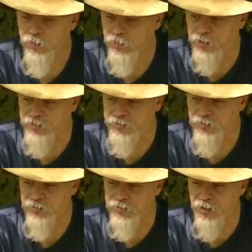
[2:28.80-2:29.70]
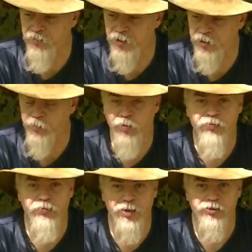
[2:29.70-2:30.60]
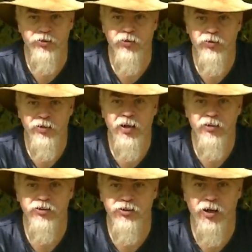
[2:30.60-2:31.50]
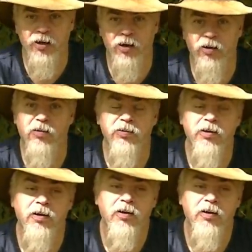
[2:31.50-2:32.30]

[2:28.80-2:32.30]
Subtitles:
this 70s professor, and he has a channel on